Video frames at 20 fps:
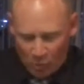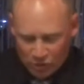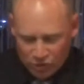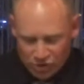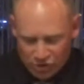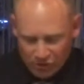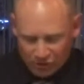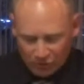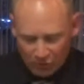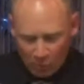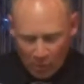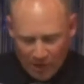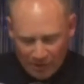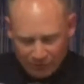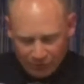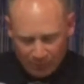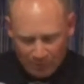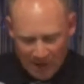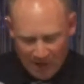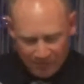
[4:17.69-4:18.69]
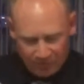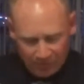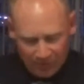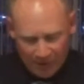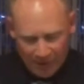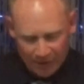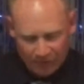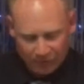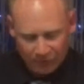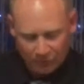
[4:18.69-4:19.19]
when she's away from
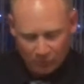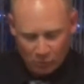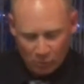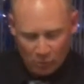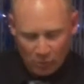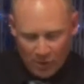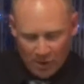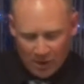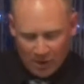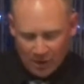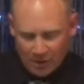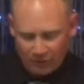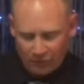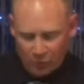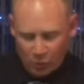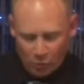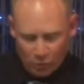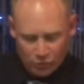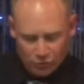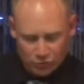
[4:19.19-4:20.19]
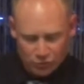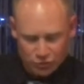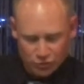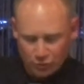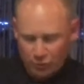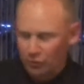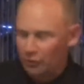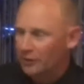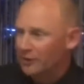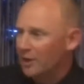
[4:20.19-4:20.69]
athletics is going to
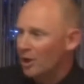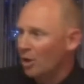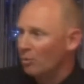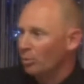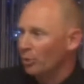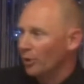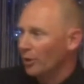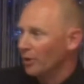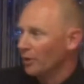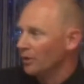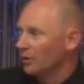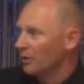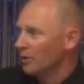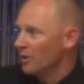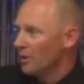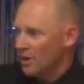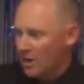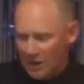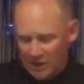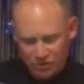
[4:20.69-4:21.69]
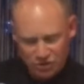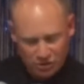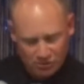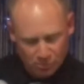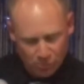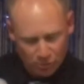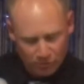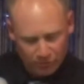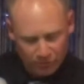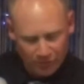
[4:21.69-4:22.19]
truly help her as
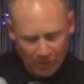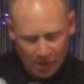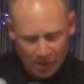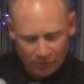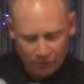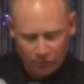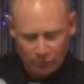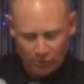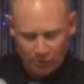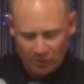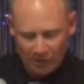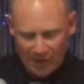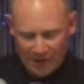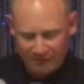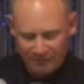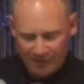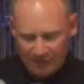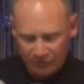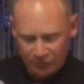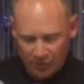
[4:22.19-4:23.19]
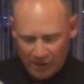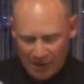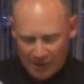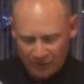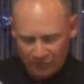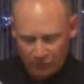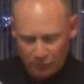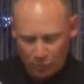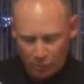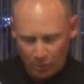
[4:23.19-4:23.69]
she moves on to her life after
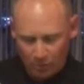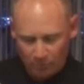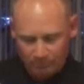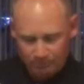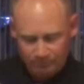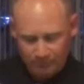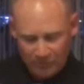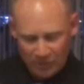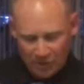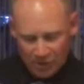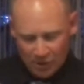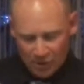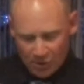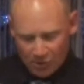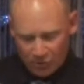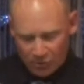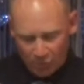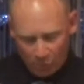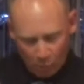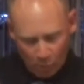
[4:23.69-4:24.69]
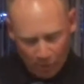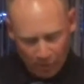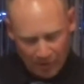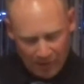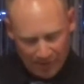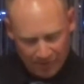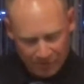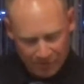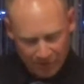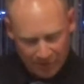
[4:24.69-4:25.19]
high school. The
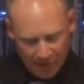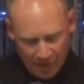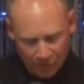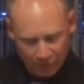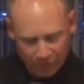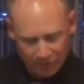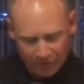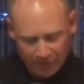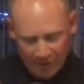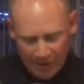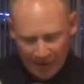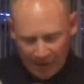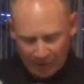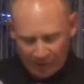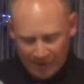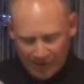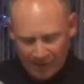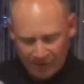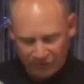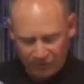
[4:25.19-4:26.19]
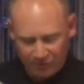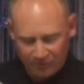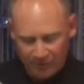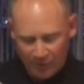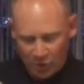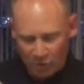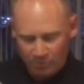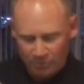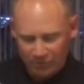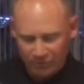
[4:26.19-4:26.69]
work ethic Allie has
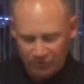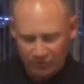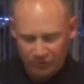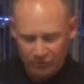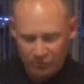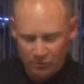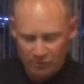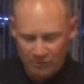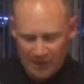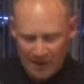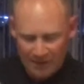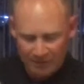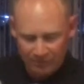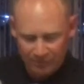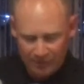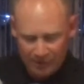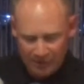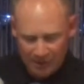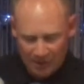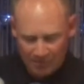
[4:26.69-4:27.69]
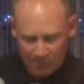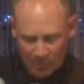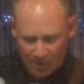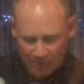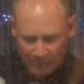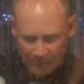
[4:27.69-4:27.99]
developed as a student athlete at